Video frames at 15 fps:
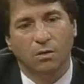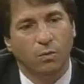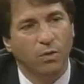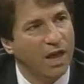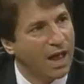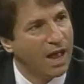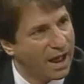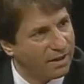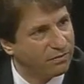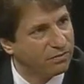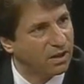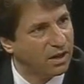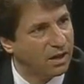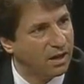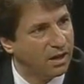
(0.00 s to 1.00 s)
we have
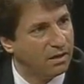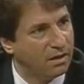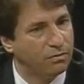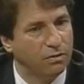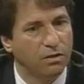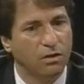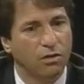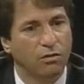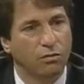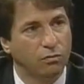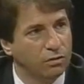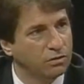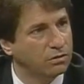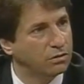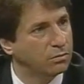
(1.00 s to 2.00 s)
to have
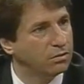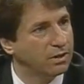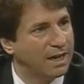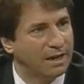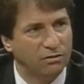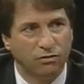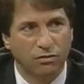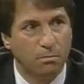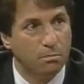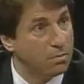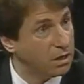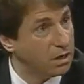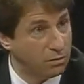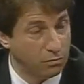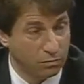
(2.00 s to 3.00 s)
reasonable doubts,
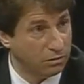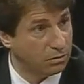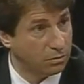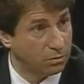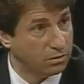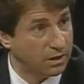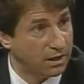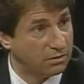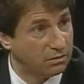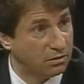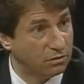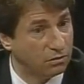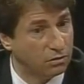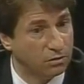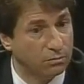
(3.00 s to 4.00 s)
many reasonable doubts in a
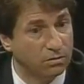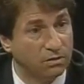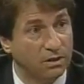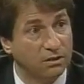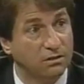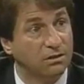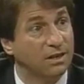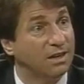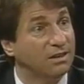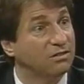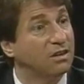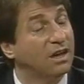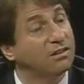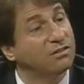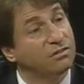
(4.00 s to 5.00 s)
circumstantial case.
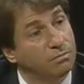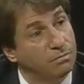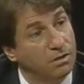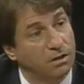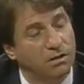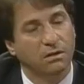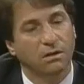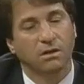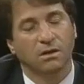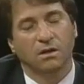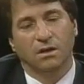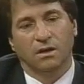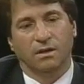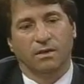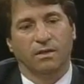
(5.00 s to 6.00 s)
And I submit
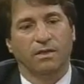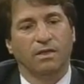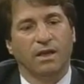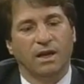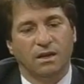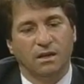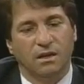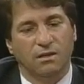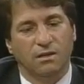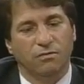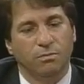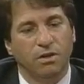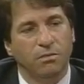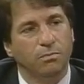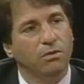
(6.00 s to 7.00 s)
that if
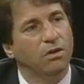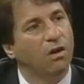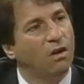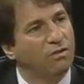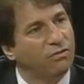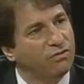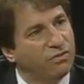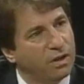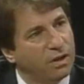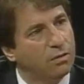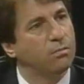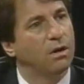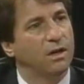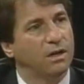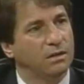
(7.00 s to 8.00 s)
people are
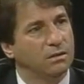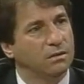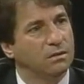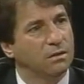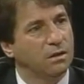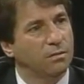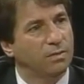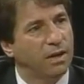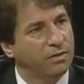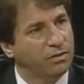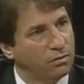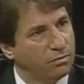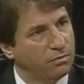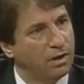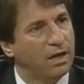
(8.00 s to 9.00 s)
fair-minded about
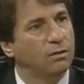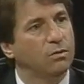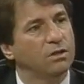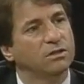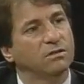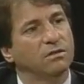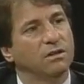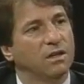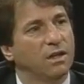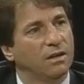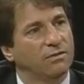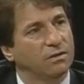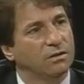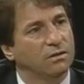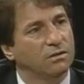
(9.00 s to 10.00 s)
their evaluation of the
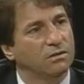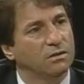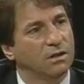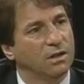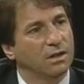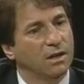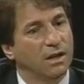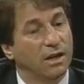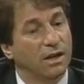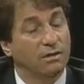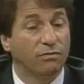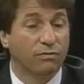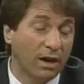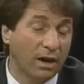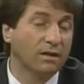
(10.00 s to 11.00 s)
evidence, and
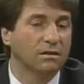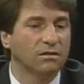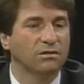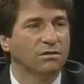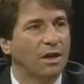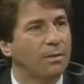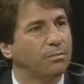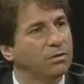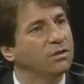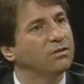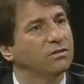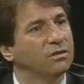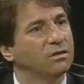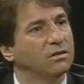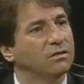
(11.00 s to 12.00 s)
frankly stop
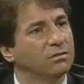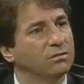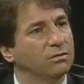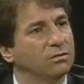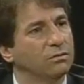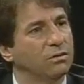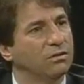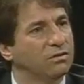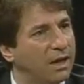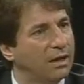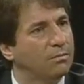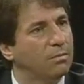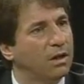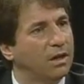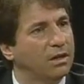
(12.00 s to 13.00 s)
listening to the
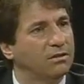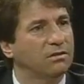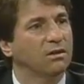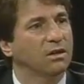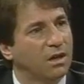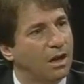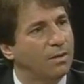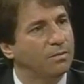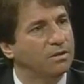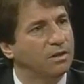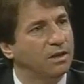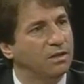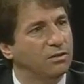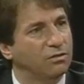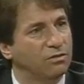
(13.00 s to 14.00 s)
sound bites and the
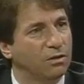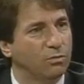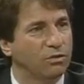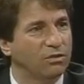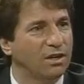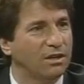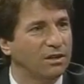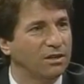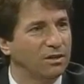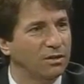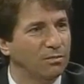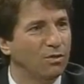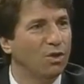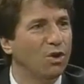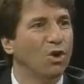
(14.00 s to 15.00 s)
commentators that were telling
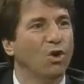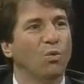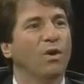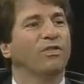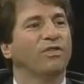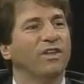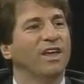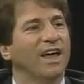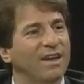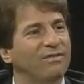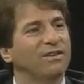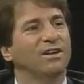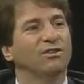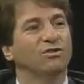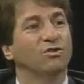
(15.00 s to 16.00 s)
them what the
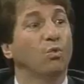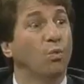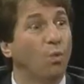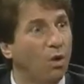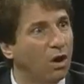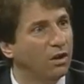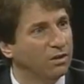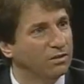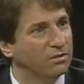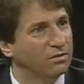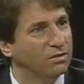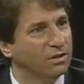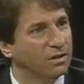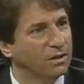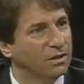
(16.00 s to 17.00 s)
evidence
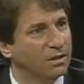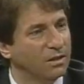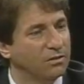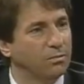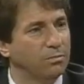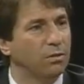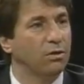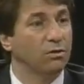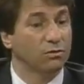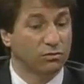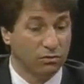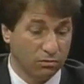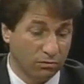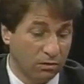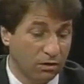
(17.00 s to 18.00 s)
was, as opposed
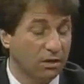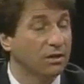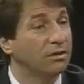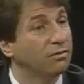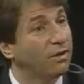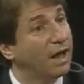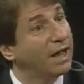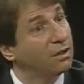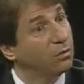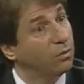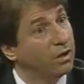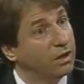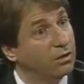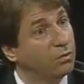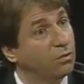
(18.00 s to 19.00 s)
to really
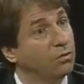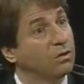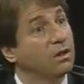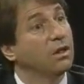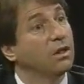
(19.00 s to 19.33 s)
evaluating